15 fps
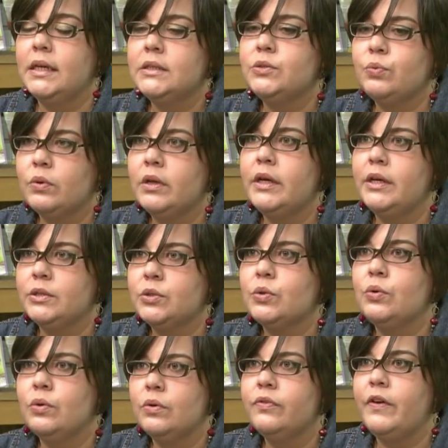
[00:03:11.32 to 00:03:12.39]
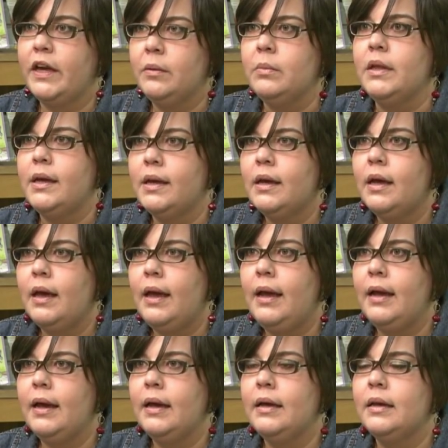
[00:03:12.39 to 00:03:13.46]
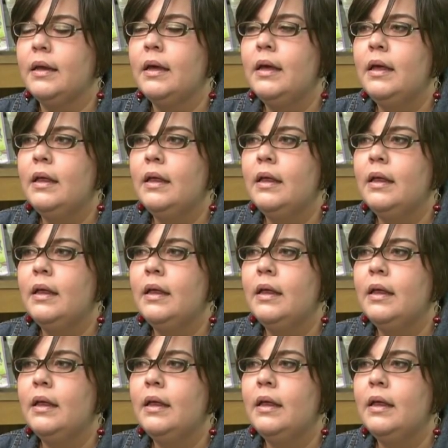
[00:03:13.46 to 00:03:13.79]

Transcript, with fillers: It's really a school family and